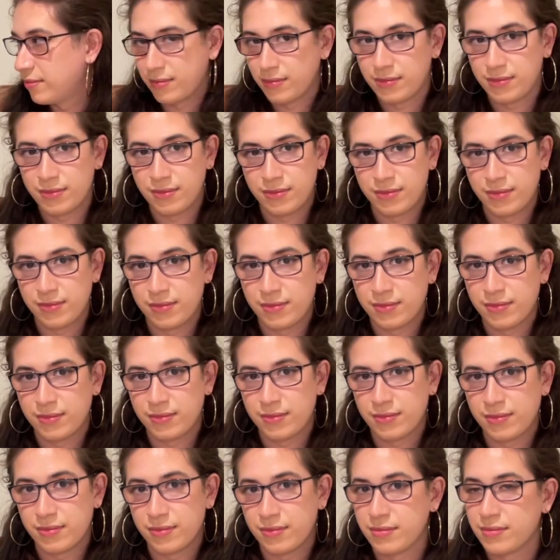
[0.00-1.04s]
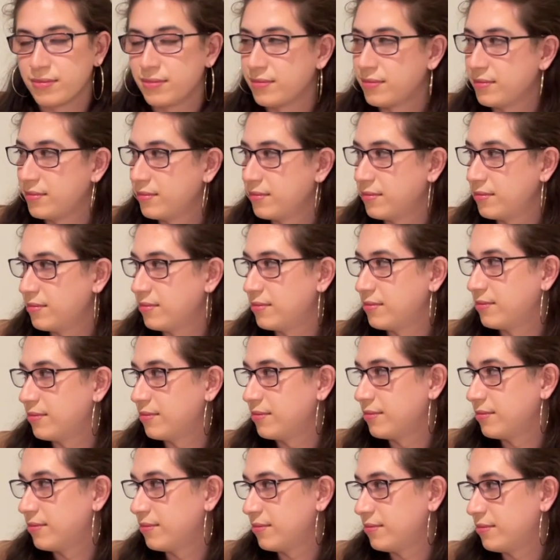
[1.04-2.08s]

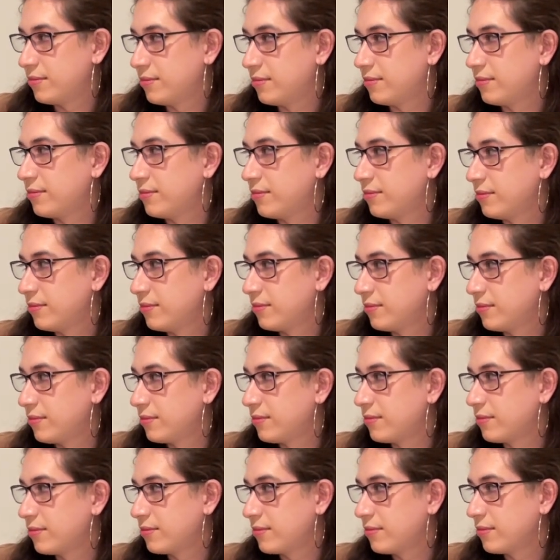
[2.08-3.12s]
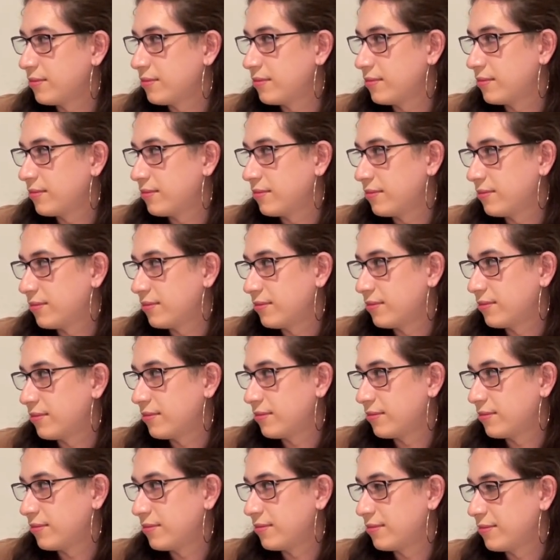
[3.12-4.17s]

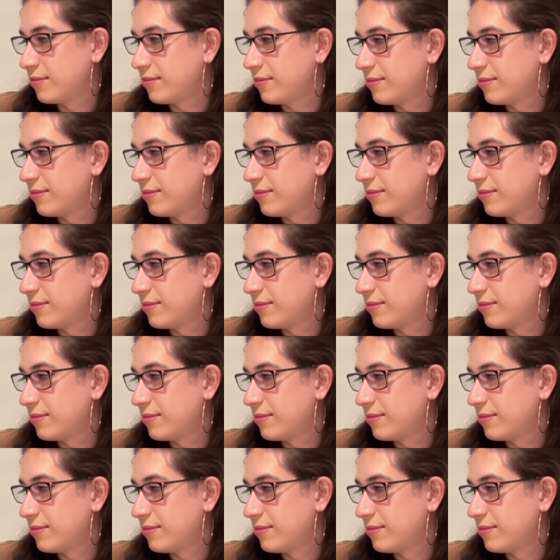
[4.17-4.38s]
No words are spoken by the person on screen.